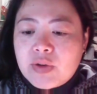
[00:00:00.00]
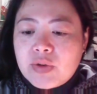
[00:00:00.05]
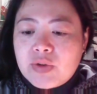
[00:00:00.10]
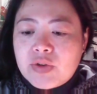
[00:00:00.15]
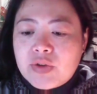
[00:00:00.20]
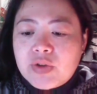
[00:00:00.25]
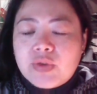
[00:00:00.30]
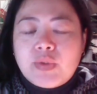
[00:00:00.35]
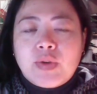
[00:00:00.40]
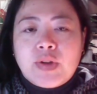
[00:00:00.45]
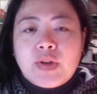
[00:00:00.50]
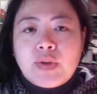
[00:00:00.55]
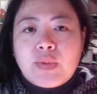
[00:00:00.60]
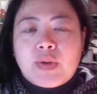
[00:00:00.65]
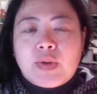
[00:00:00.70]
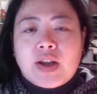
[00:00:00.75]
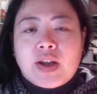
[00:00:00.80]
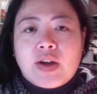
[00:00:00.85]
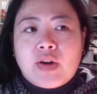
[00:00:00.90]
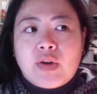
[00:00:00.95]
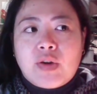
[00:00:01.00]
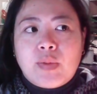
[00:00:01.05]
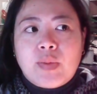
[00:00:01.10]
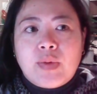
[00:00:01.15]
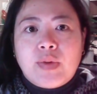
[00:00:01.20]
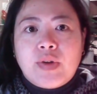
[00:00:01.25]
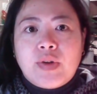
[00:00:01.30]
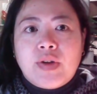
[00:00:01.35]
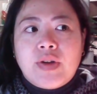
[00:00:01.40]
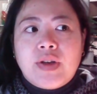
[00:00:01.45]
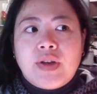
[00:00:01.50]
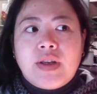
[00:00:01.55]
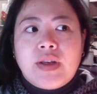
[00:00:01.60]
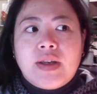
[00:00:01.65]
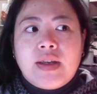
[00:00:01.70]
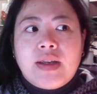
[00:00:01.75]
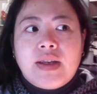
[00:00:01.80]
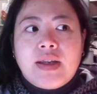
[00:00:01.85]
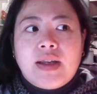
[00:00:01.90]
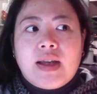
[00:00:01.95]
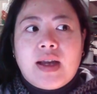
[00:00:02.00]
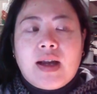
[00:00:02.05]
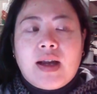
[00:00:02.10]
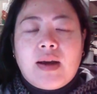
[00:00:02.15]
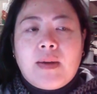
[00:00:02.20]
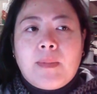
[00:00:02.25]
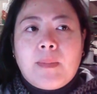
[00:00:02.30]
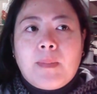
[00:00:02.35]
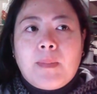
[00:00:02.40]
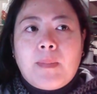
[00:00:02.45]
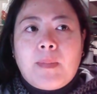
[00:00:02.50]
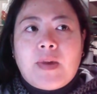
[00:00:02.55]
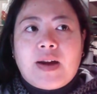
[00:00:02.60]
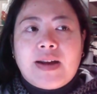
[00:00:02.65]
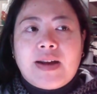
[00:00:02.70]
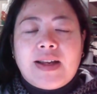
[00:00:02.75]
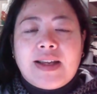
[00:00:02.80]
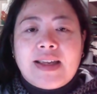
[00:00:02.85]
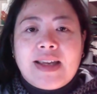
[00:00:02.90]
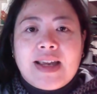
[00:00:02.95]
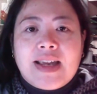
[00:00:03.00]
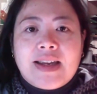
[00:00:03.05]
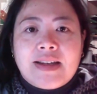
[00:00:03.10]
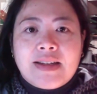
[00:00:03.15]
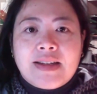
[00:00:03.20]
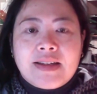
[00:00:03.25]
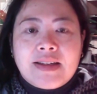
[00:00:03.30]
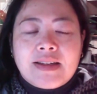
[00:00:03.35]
do really want to help, but again,